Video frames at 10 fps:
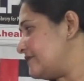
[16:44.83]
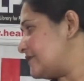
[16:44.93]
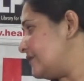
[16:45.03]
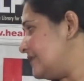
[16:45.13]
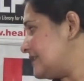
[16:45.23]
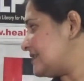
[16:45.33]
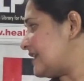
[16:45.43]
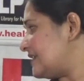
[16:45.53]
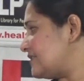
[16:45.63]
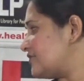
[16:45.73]
So in this
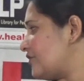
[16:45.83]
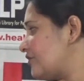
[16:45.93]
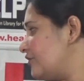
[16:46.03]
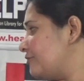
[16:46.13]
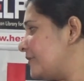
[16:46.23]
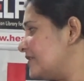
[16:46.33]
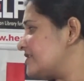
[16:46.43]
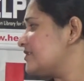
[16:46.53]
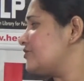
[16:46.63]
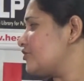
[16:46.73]
case you're talking of
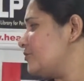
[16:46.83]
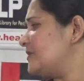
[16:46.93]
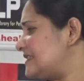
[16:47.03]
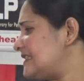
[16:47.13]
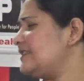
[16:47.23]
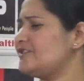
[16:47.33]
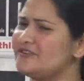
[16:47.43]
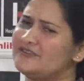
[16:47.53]
person too busy,